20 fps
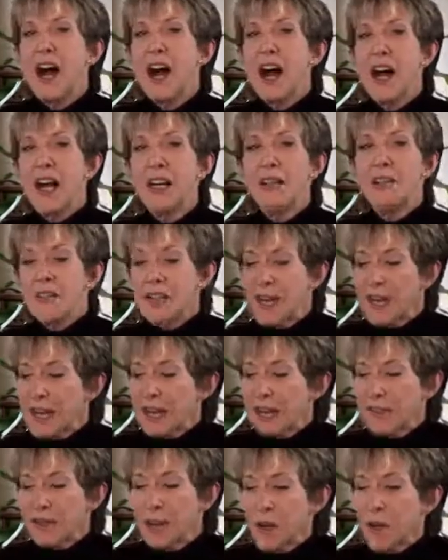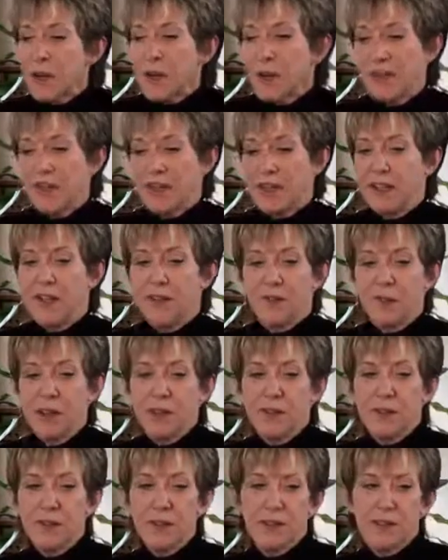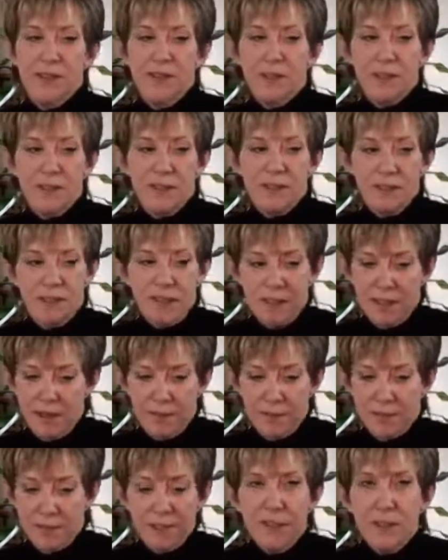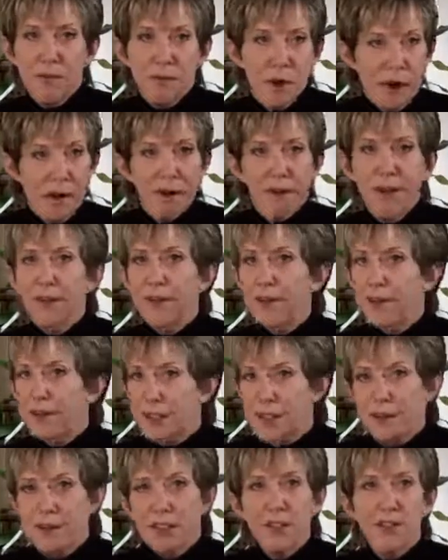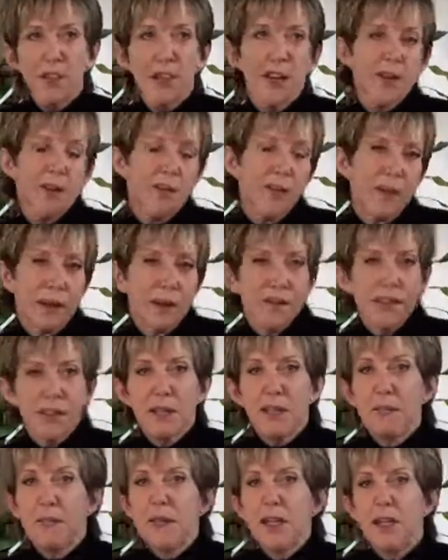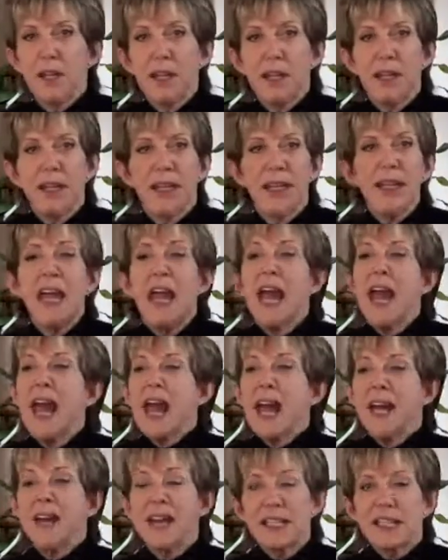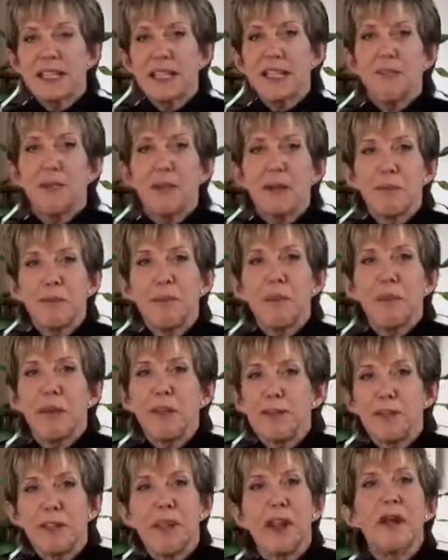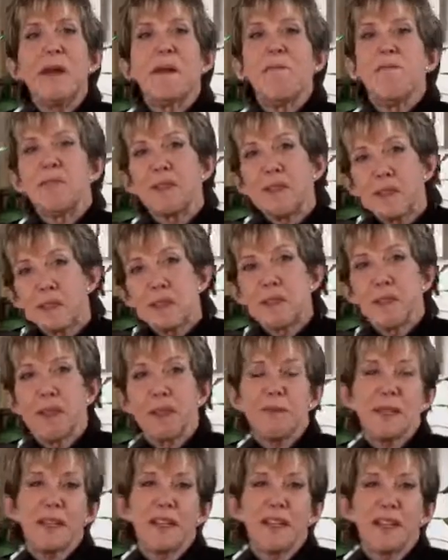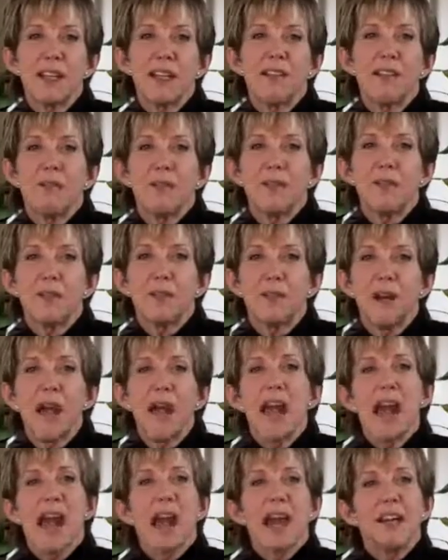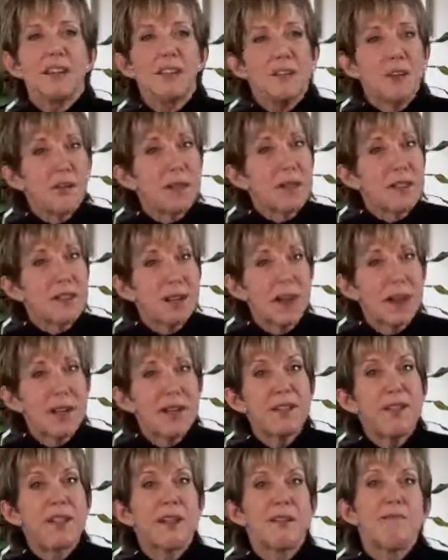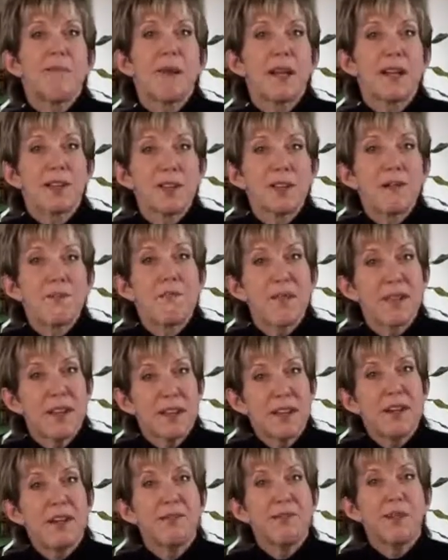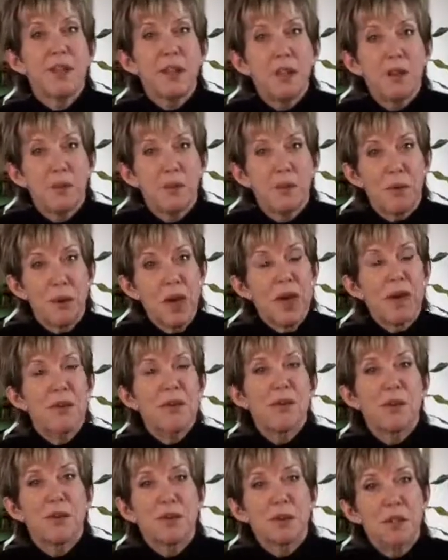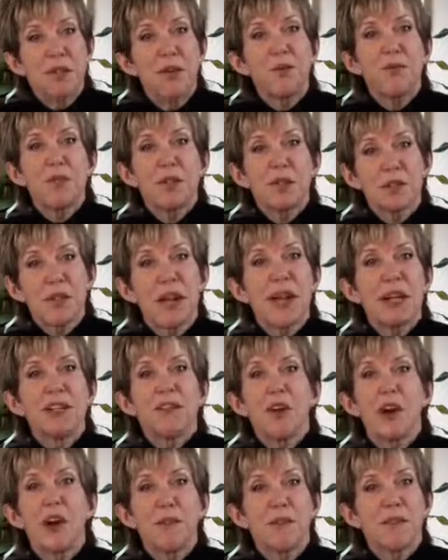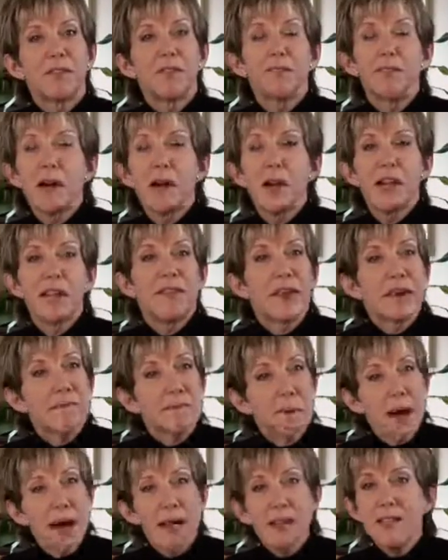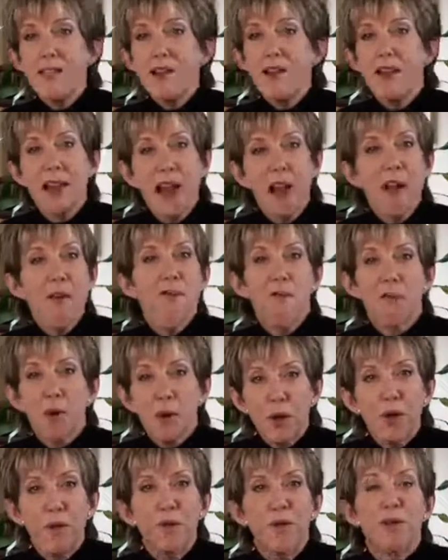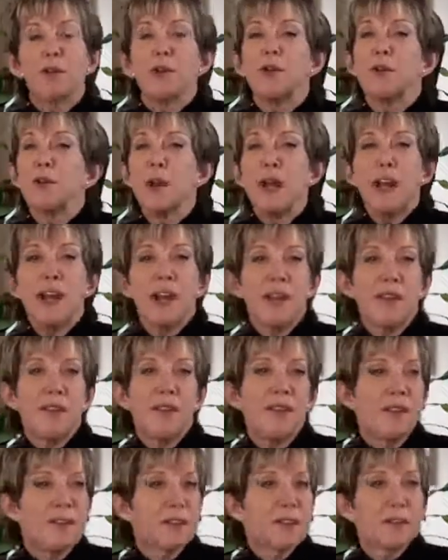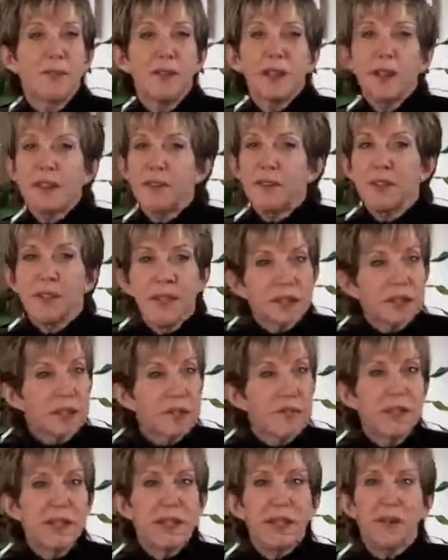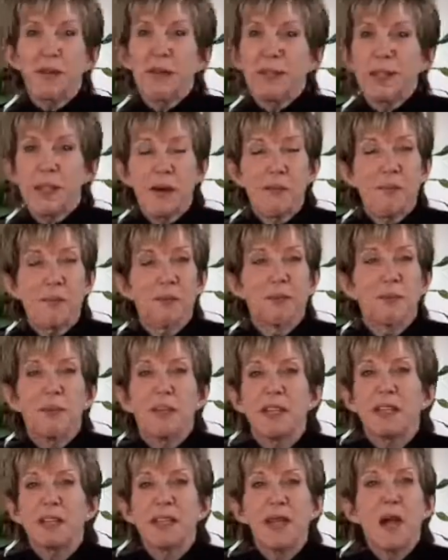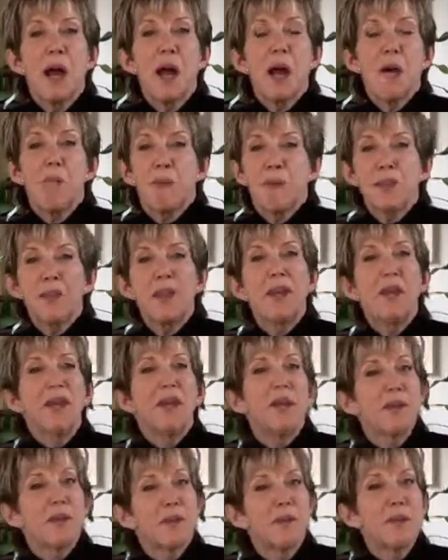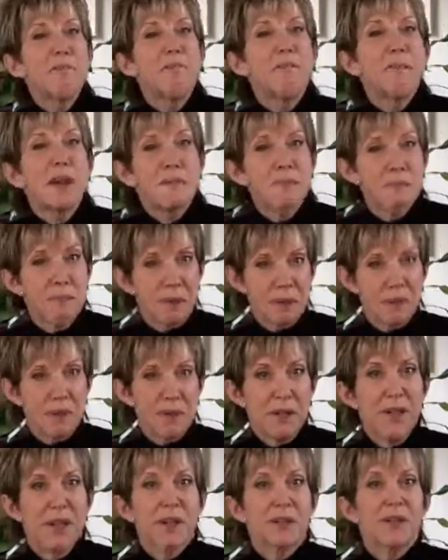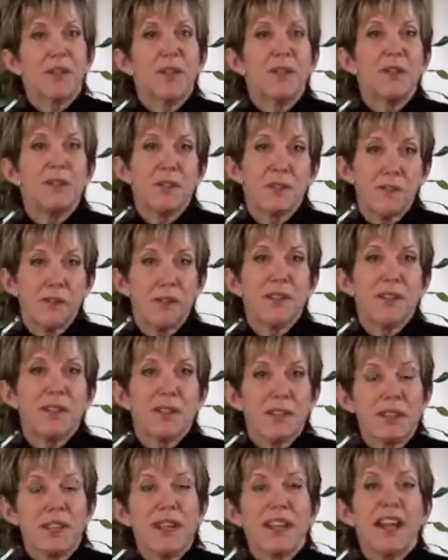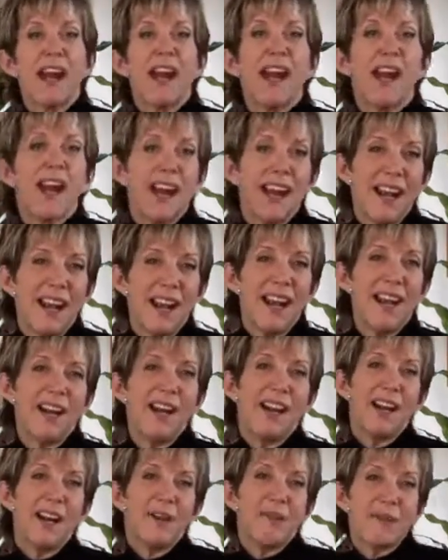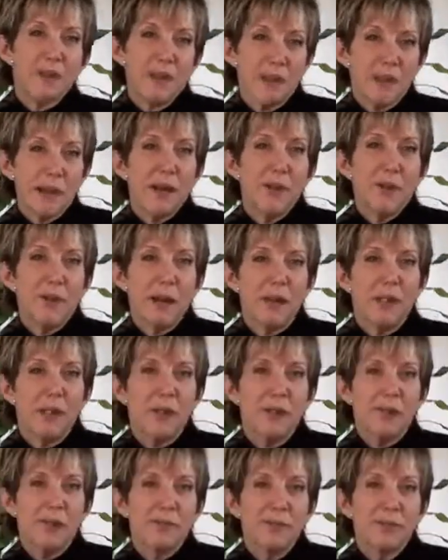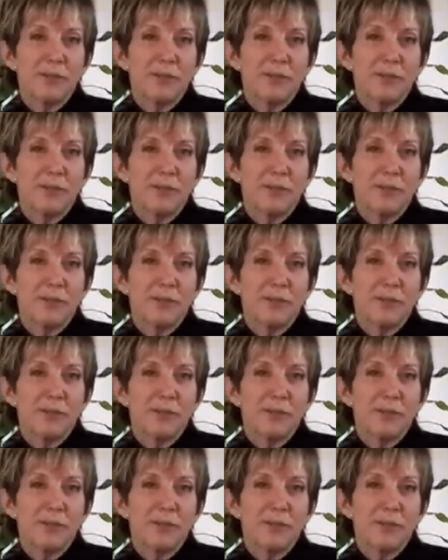I take note of it, whether it's the URL, the TV channel, when it's going to be on again, and I send people a note and say, this made me think of you. And you know what it does? It makes them think of you. So you stay top of mind. They might not have work for you this week or next week or in a couple of weeks, but they're going to remember that you're the one that said, hey, I was thinking about you.